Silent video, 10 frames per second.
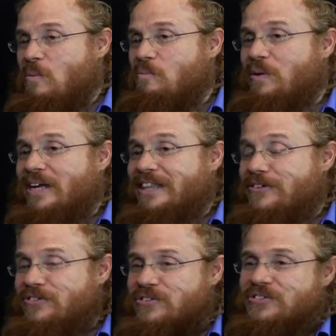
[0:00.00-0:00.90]
But
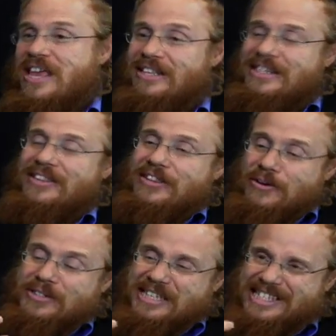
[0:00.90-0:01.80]
there's a sense that
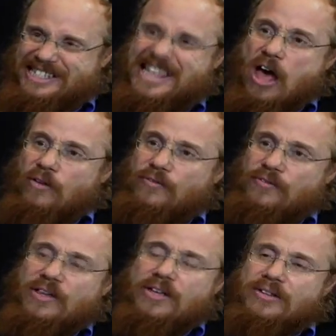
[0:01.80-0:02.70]
there is a self